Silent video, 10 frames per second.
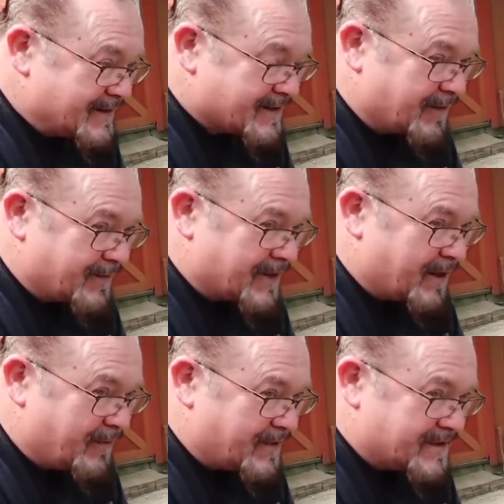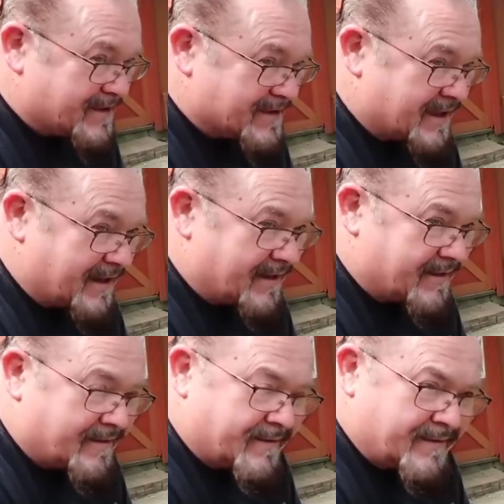Starting with that one silly
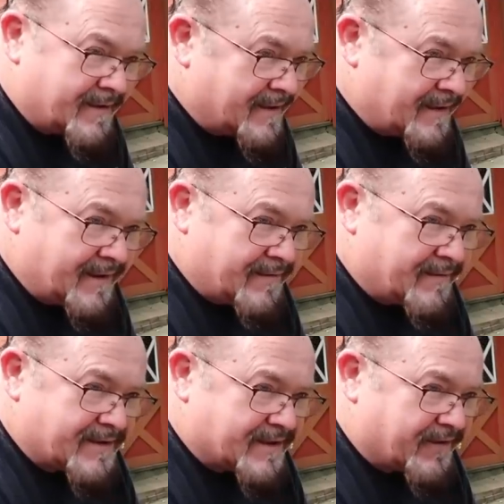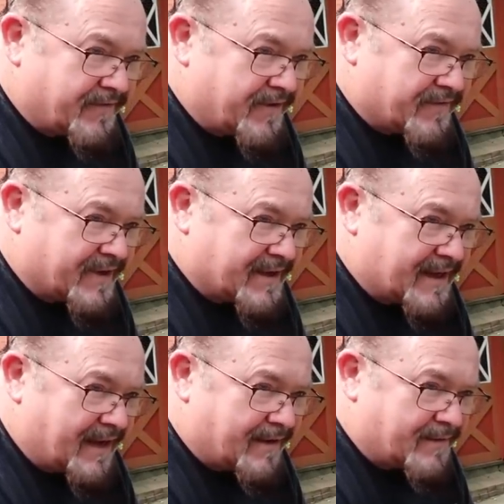little, was it a
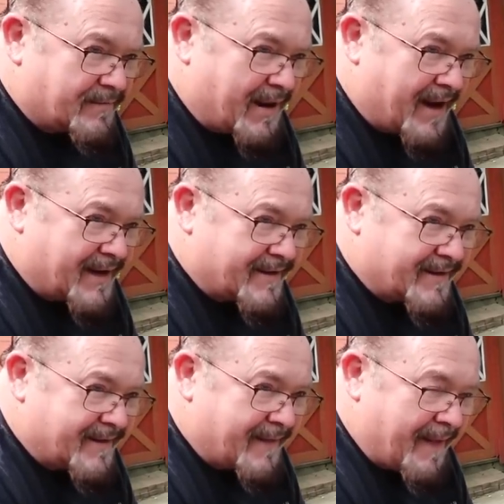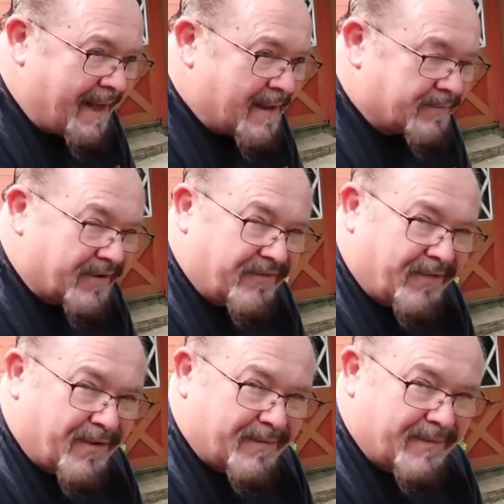50-gallon pond? Preformed tub.